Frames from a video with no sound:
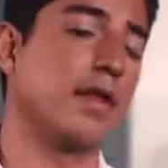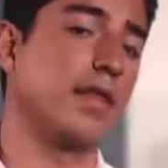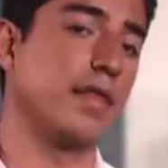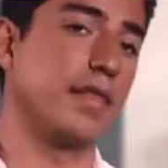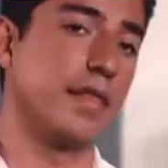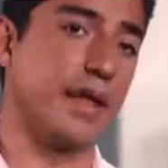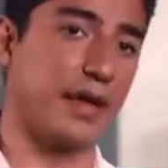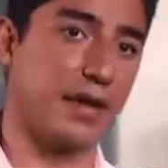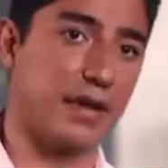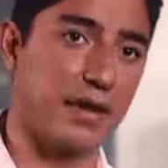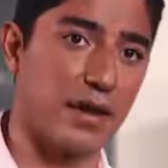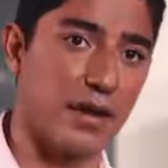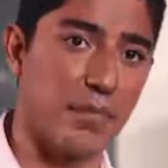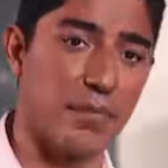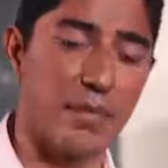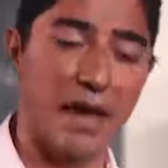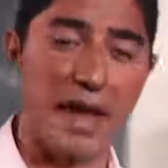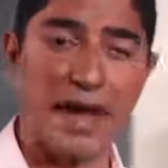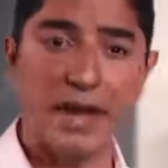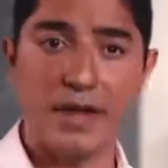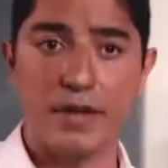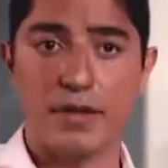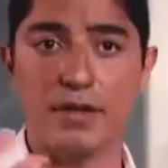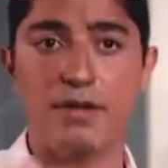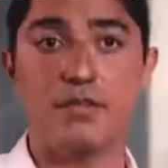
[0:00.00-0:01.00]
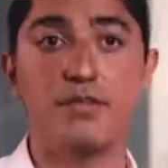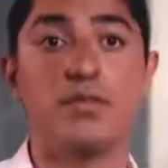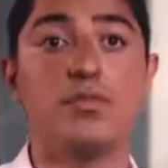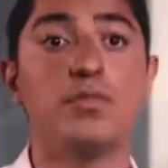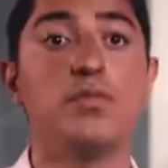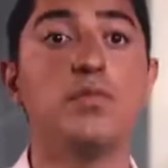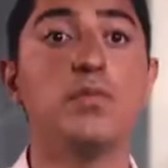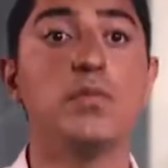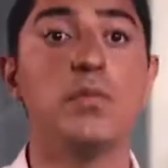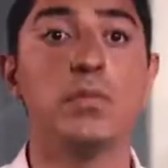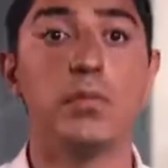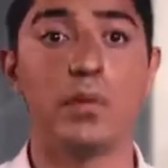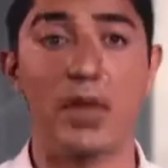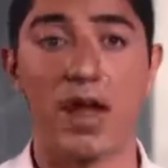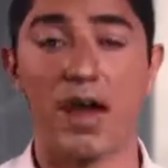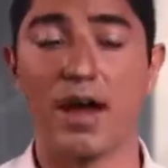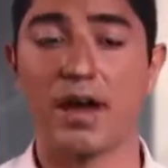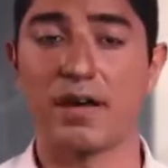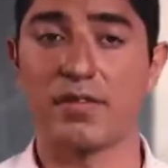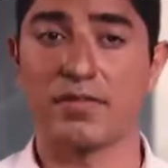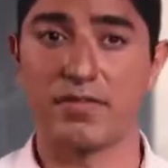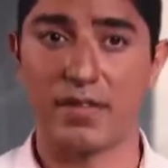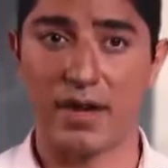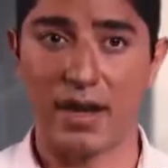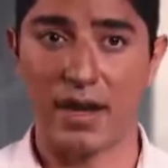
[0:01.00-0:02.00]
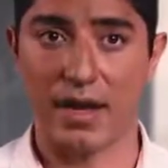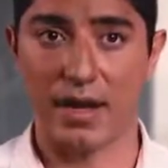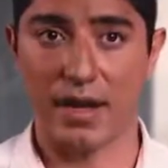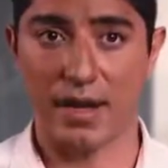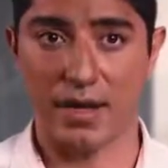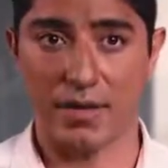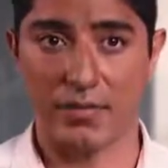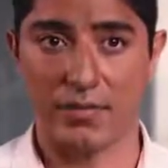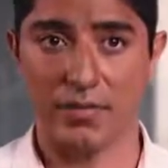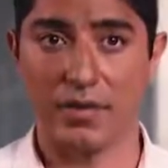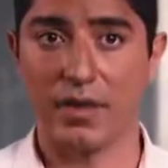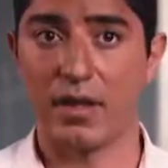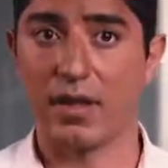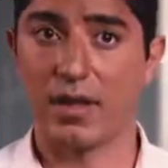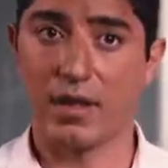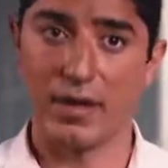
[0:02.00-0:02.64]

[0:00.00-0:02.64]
Then come back, do block 5.